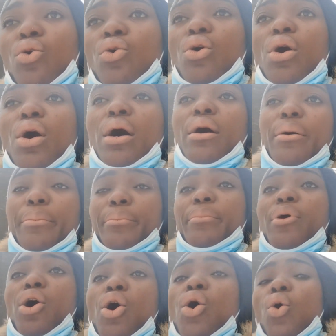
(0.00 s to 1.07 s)

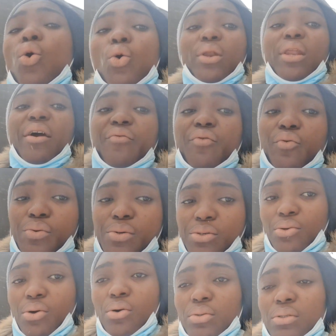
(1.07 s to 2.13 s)
O-level
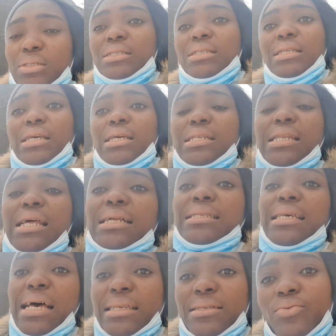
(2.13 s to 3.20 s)
result. That
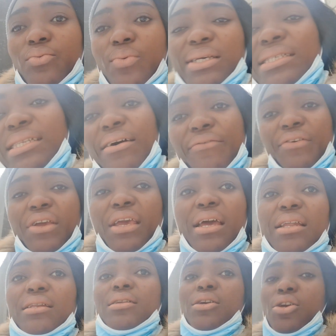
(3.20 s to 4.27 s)
as West
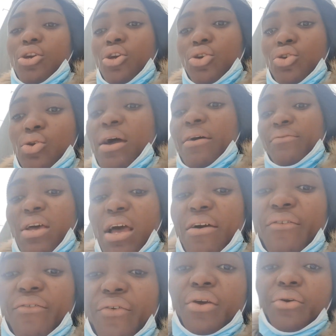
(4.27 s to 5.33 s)
African, you have to have a
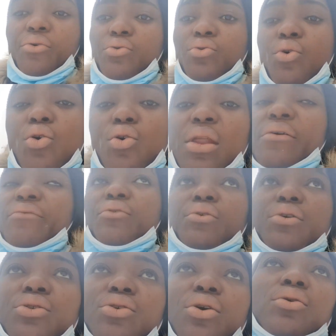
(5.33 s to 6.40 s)
very good O-level
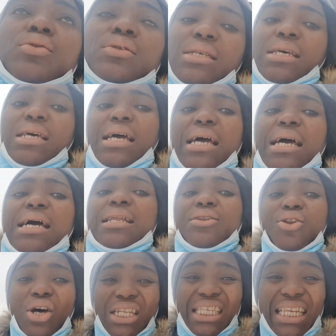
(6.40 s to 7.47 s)
result,
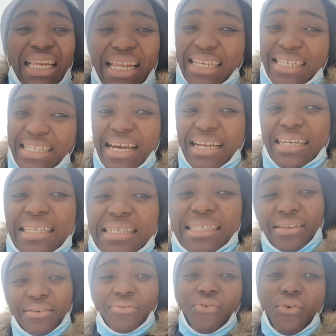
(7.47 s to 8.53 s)
nothing less than a
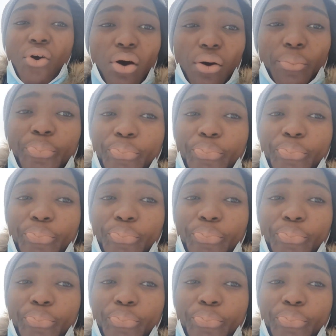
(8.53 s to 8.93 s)
C4,